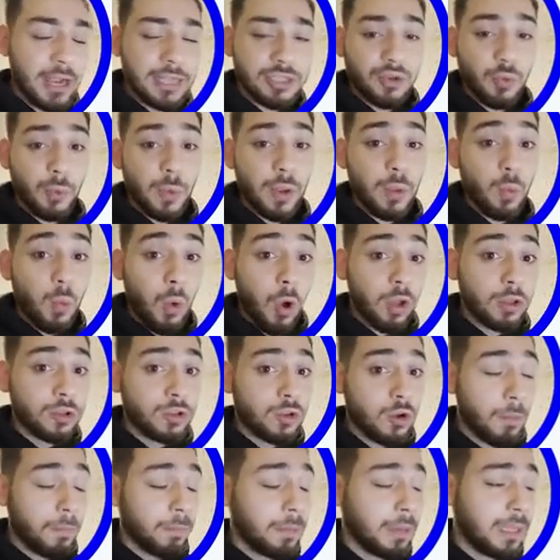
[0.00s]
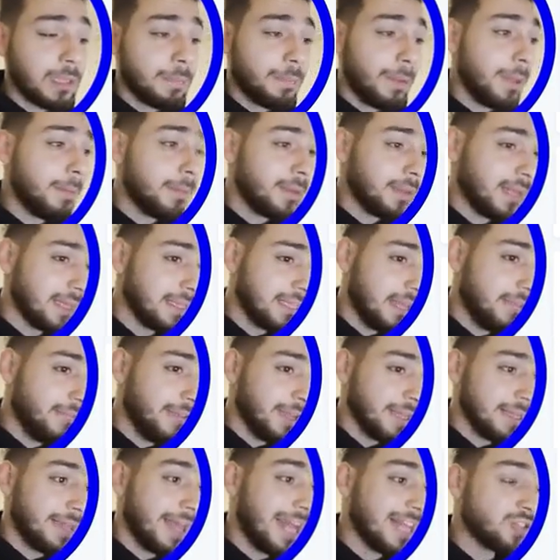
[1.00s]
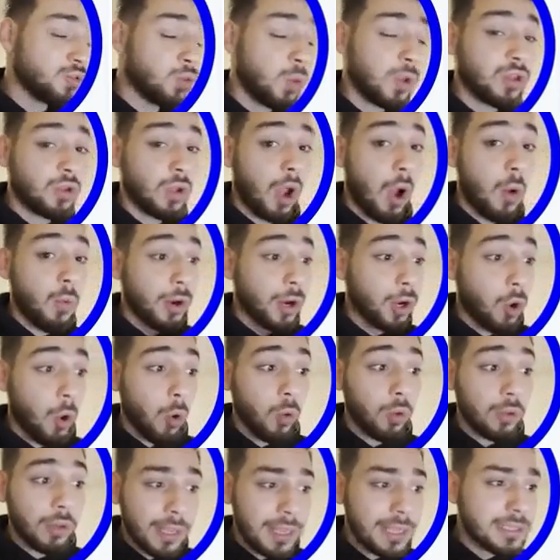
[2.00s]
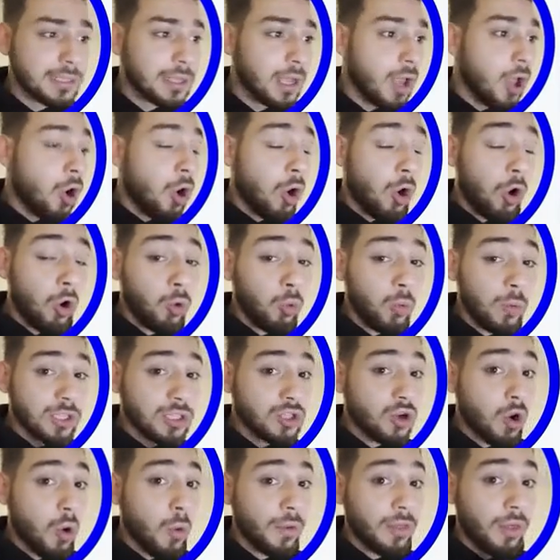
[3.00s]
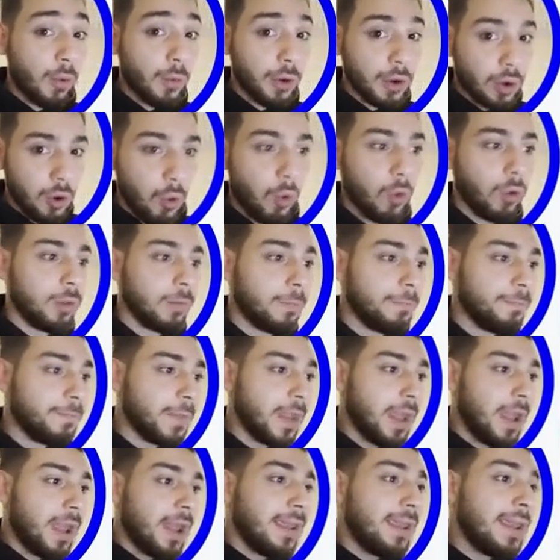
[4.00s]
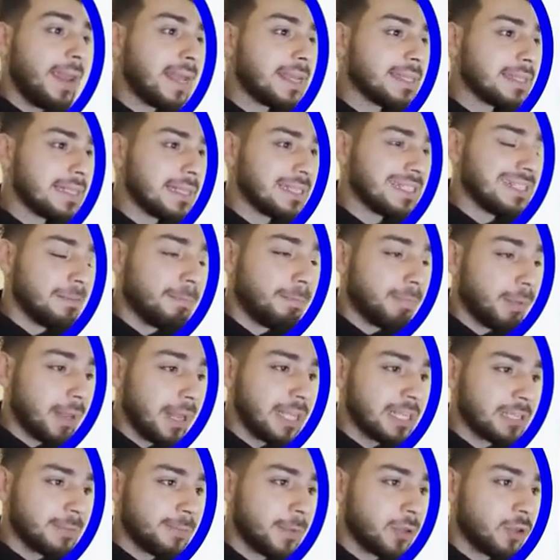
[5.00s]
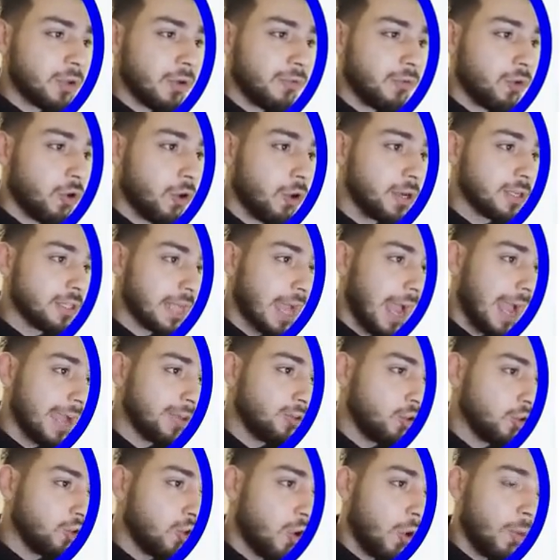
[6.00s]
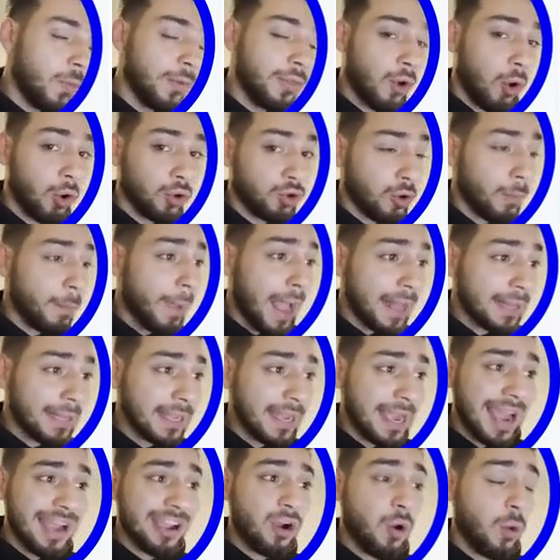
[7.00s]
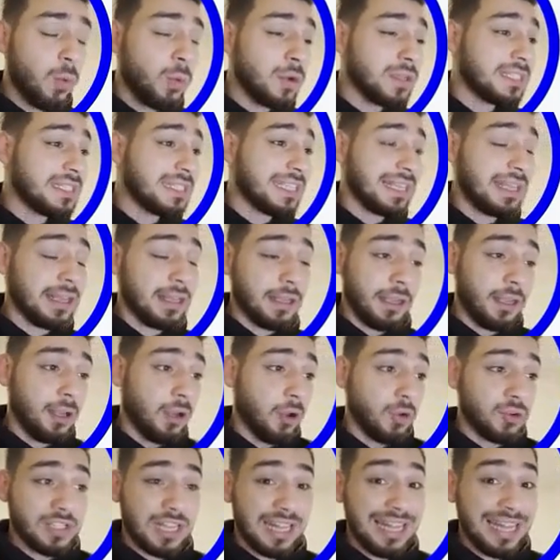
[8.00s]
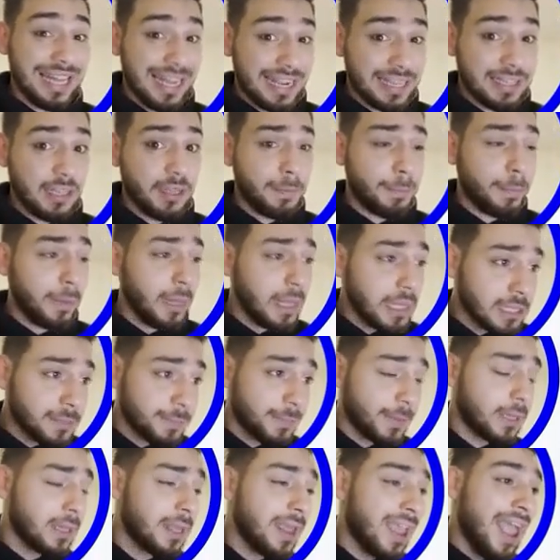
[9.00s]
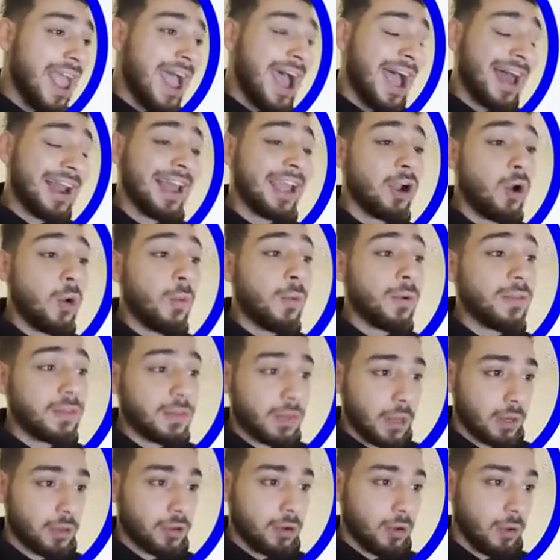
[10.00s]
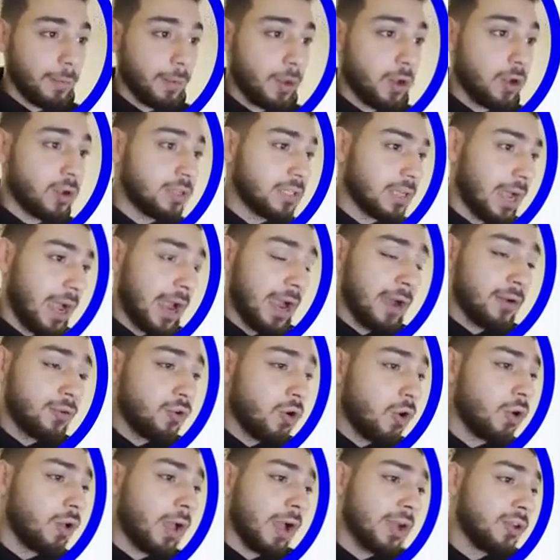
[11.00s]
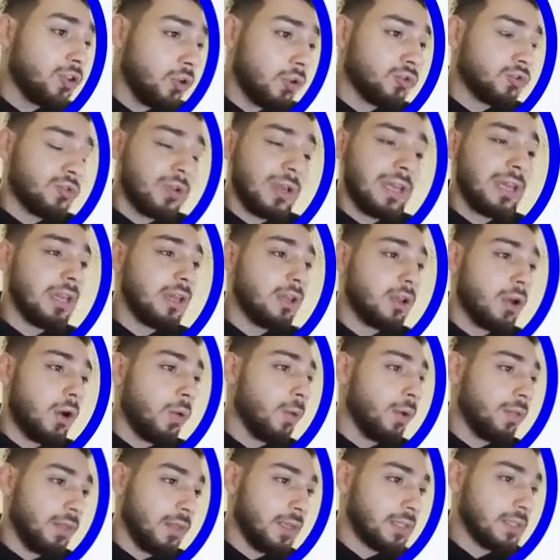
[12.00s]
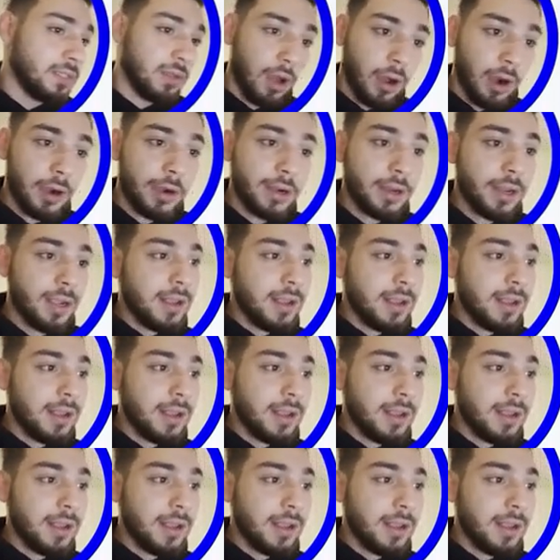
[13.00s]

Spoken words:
So we want complete payment as the event. That's what our goal is. Always go with our goal. Next is the placement. Of course, I don't go with automatic. I go with, selected placement, and I go with TikTok because I don't really know what these are.